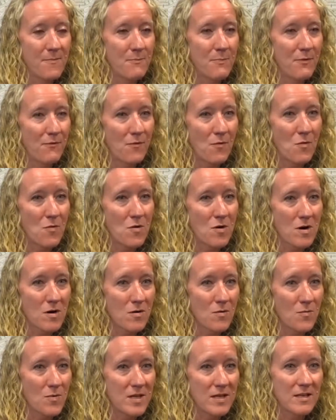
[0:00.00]

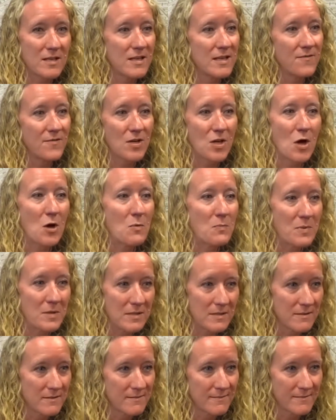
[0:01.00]
before we could even
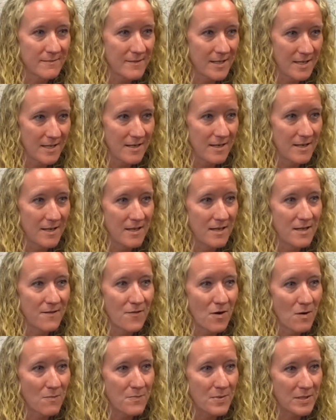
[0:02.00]
open in any of
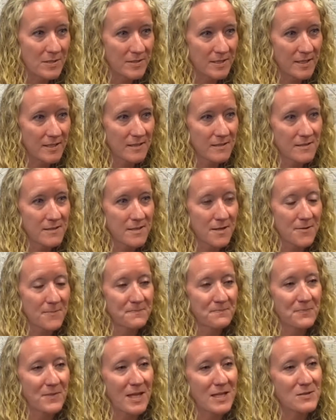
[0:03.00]
our buildings. So
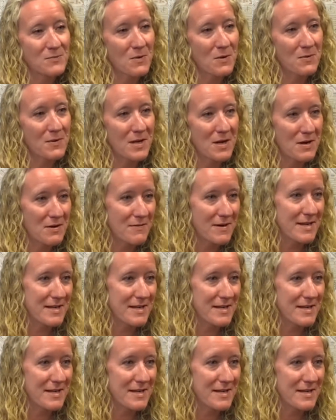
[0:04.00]
that's where we are right